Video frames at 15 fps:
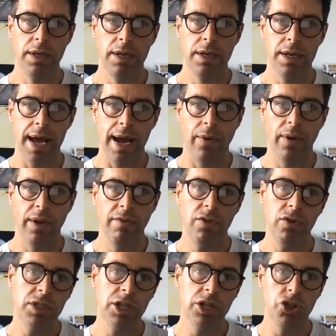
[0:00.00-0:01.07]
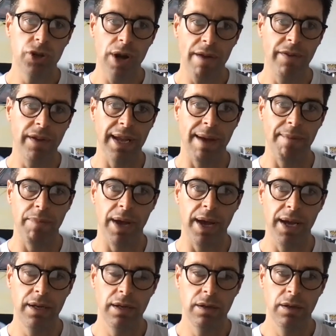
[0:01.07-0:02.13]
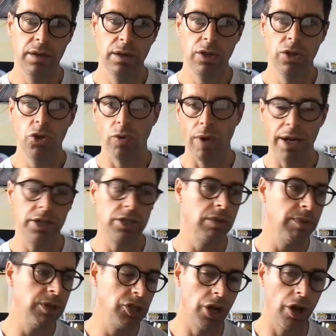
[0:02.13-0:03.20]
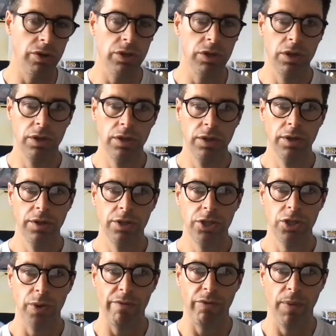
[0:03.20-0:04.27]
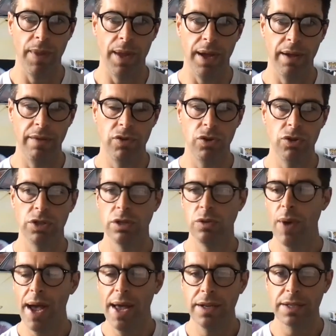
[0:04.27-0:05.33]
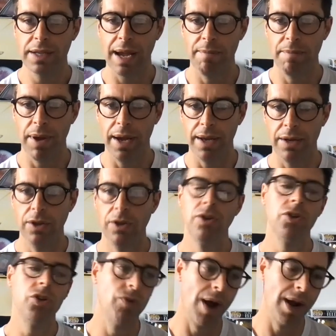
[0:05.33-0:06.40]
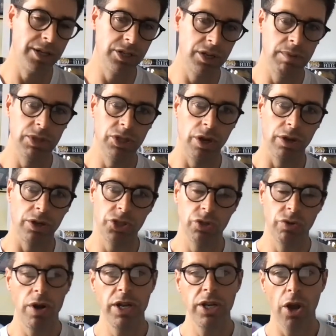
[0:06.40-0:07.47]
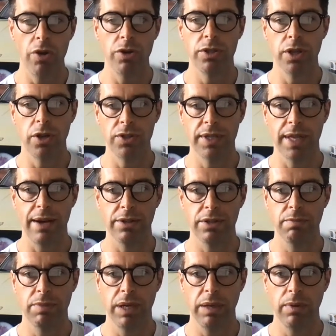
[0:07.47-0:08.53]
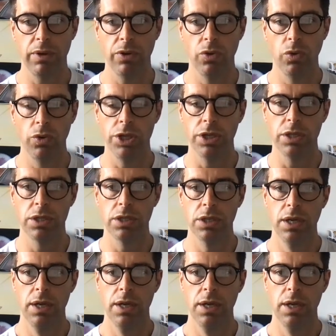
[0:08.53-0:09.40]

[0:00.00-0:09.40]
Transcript: Now, if you did a traffic campaign, your ad is going to be shown to everyone there. If you use an awareness campaign, your ad is going to be shown because you're only going to those 1,000 people in an audience.